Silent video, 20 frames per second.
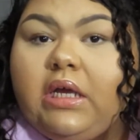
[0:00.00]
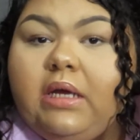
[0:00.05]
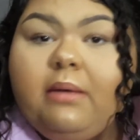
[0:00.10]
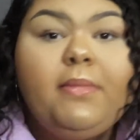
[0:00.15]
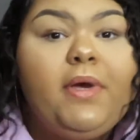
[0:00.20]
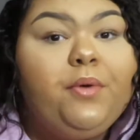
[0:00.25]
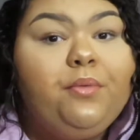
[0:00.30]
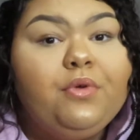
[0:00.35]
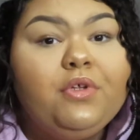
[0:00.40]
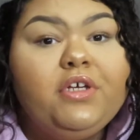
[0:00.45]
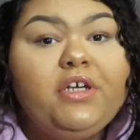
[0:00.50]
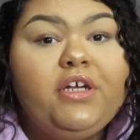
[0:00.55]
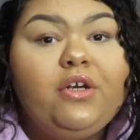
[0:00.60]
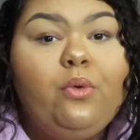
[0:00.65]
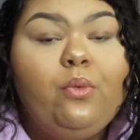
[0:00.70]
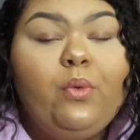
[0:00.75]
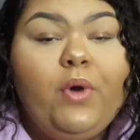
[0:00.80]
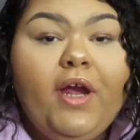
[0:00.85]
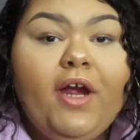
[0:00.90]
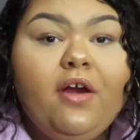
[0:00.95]
Am I really going
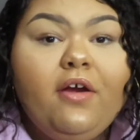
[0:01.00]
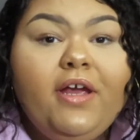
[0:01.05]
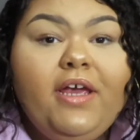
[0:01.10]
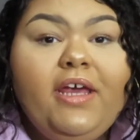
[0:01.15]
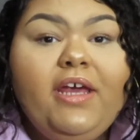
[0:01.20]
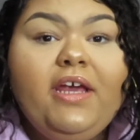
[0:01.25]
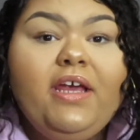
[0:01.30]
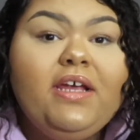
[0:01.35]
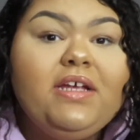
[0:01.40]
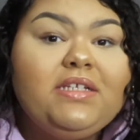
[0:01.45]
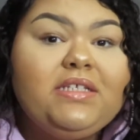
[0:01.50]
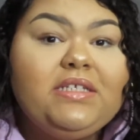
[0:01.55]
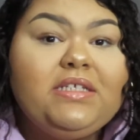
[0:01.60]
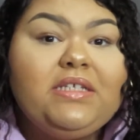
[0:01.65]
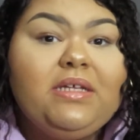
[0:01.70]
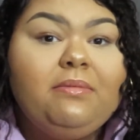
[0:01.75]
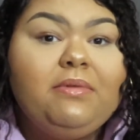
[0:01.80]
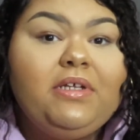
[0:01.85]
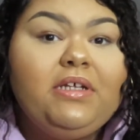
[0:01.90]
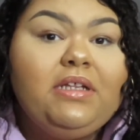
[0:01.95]
to wear it? Is it
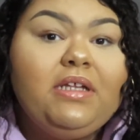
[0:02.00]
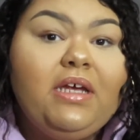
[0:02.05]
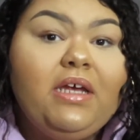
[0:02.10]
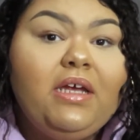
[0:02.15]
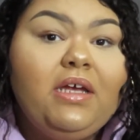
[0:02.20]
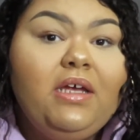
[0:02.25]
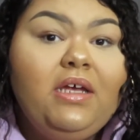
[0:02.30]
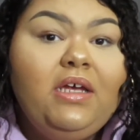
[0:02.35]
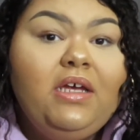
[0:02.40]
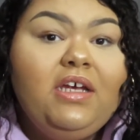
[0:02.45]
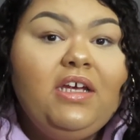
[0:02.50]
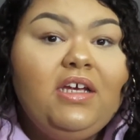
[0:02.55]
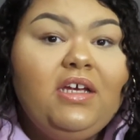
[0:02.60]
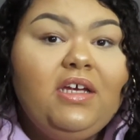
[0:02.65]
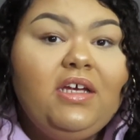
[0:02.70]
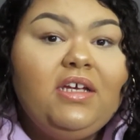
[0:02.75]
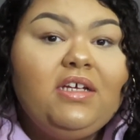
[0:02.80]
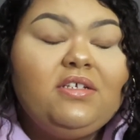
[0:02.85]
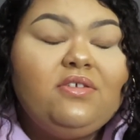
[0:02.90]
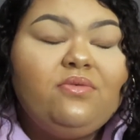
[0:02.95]
something that
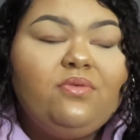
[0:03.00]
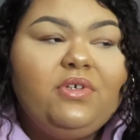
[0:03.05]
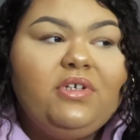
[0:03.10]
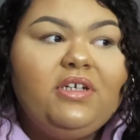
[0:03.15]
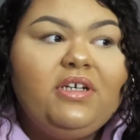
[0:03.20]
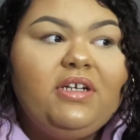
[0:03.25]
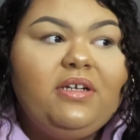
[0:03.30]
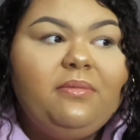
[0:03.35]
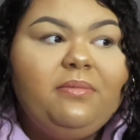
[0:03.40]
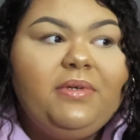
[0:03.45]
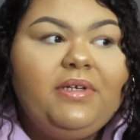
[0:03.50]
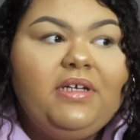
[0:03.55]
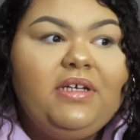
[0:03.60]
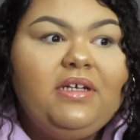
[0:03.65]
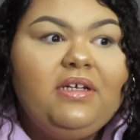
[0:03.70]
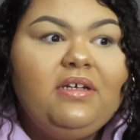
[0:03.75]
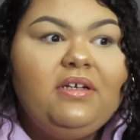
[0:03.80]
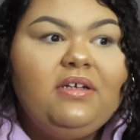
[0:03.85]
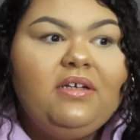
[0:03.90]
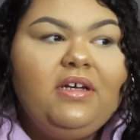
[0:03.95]
is really going to
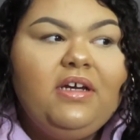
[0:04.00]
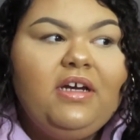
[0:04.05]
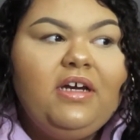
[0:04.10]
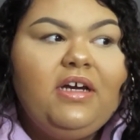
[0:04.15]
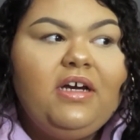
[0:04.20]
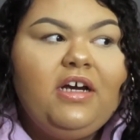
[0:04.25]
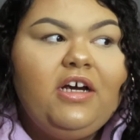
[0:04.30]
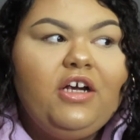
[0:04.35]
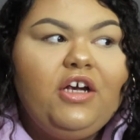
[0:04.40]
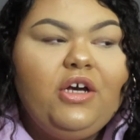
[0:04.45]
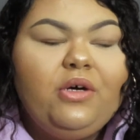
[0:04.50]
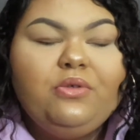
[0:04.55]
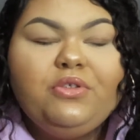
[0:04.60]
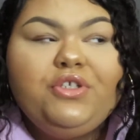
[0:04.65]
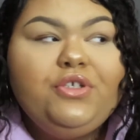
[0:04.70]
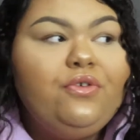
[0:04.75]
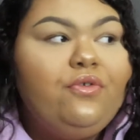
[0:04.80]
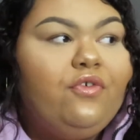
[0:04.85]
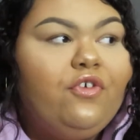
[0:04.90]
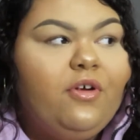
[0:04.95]
be a
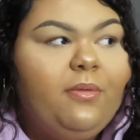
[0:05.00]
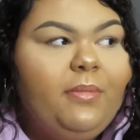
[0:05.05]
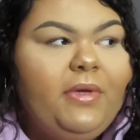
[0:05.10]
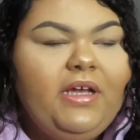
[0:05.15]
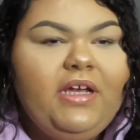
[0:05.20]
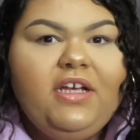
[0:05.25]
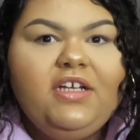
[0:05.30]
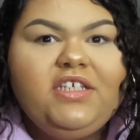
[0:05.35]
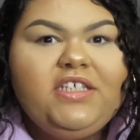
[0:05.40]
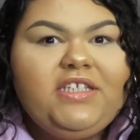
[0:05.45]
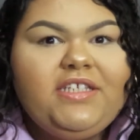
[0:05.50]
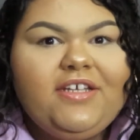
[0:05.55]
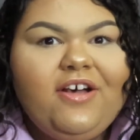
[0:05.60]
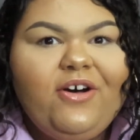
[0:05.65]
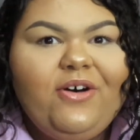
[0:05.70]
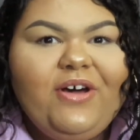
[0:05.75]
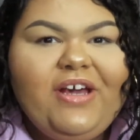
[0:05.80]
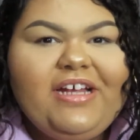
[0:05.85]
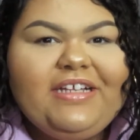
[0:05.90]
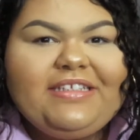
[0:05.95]
go-to for me?
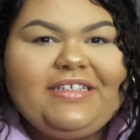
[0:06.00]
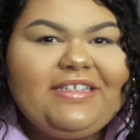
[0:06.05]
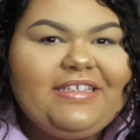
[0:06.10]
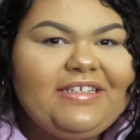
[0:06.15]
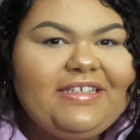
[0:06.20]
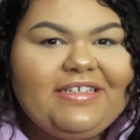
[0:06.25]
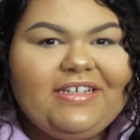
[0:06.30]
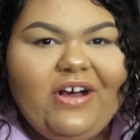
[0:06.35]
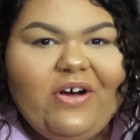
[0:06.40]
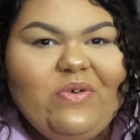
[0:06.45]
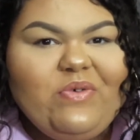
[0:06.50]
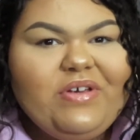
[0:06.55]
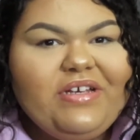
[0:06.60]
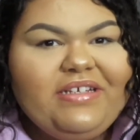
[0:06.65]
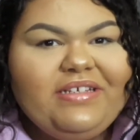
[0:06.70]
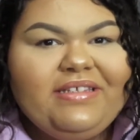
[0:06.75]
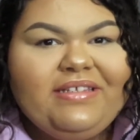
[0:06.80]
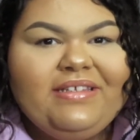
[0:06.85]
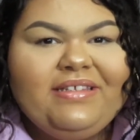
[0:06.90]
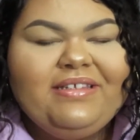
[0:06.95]
So it's
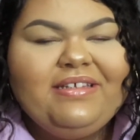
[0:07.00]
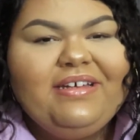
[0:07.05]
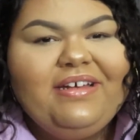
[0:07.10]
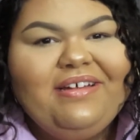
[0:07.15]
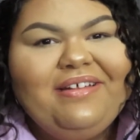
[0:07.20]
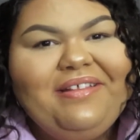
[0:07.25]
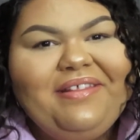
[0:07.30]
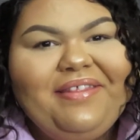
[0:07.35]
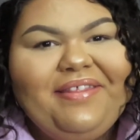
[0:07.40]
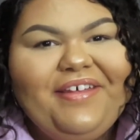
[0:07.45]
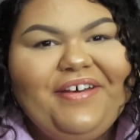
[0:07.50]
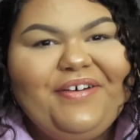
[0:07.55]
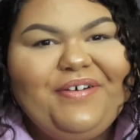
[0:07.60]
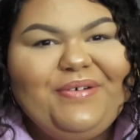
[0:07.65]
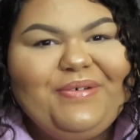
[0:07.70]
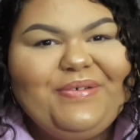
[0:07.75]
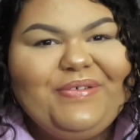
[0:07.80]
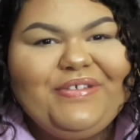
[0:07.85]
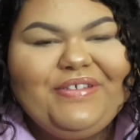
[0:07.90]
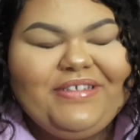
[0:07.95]
always
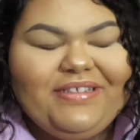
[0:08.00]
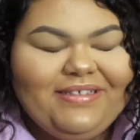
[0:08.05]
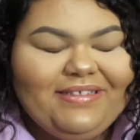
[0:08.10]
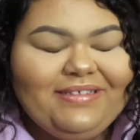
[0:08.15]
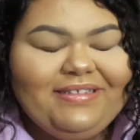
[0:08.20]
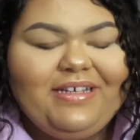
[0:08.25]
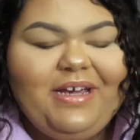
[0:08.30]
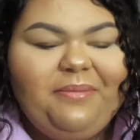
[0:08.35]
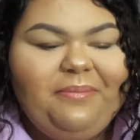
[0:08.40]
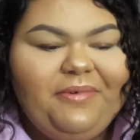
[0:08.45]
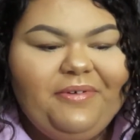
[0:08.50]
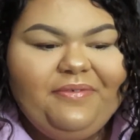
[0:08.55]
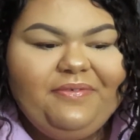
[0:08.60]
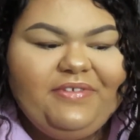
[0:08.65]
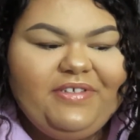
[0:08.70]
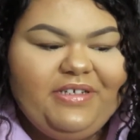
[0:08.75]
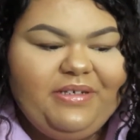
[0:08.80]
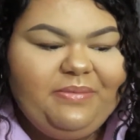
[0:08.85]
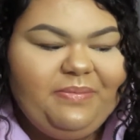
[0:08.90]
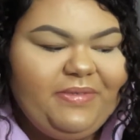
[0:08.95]
those type of
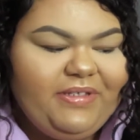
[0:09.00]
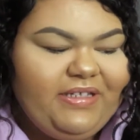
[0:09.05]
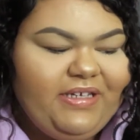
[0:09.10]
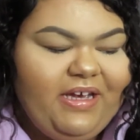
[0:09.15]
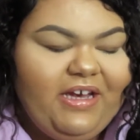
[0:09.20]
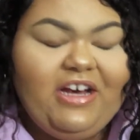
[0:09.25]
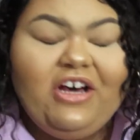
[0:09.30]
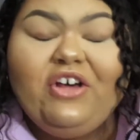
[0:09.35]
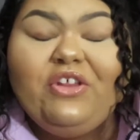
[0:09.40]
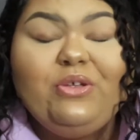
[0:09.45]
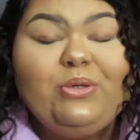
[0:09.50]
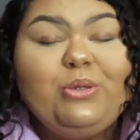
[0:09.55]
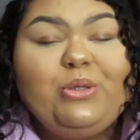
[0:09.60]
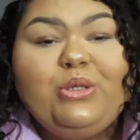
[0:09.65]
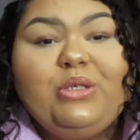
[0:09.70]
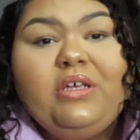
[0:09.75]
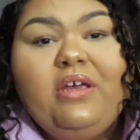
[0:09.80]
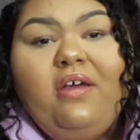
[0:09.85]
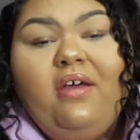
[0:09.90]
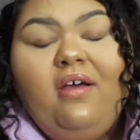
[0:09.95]
tips, all
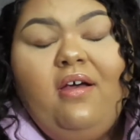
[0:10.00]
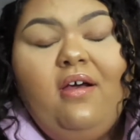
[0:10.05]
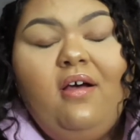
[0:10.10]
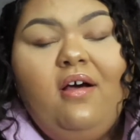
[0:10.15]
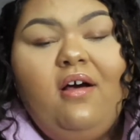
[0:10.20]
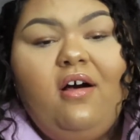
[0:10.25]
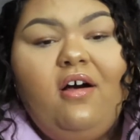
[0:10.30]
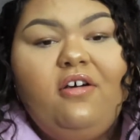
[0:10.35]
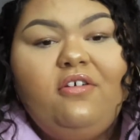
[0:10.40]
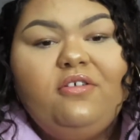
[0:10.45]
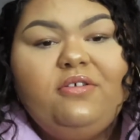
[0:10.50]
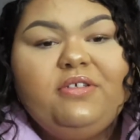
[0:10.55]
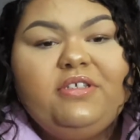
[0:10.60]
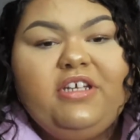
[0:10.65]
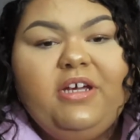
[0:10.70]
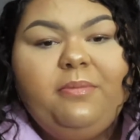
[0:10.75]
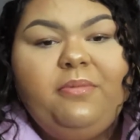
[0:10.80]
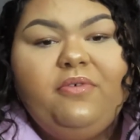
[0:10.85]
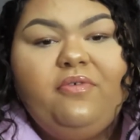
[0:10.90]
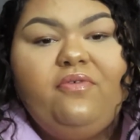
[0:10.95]
those
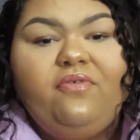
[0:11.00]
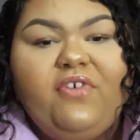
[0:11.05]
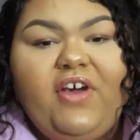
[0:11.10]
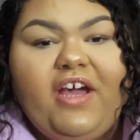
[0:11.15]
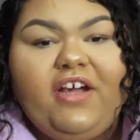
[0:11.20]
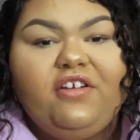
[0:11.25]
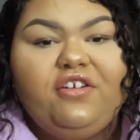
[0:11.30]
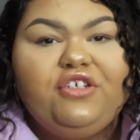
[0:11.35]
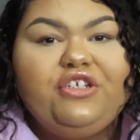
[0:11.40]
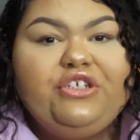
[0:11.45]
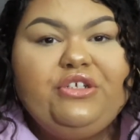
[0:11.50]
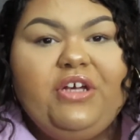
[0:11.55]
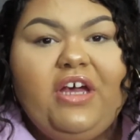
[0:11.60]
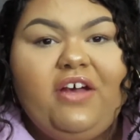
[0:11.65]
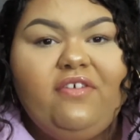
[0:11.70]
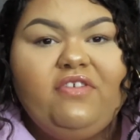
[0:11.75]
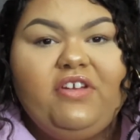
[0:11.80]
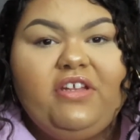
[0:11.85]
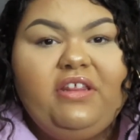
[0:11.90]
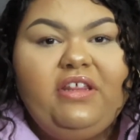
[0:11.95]
type of factors you
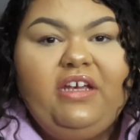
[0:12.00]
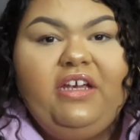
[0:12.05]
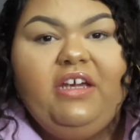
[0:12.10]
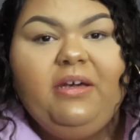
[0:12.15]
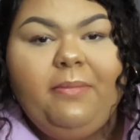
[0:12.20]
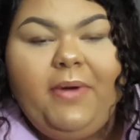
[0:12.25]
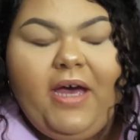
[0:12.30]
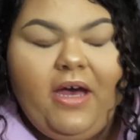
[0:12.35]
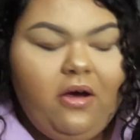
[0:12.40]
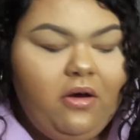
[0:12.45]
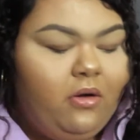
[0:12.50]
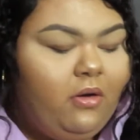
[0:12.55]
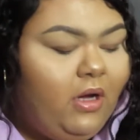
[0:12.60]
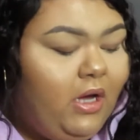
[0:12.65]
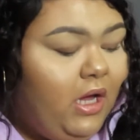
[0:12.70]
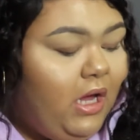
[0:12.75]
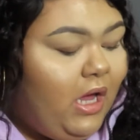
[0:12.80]
have to think about.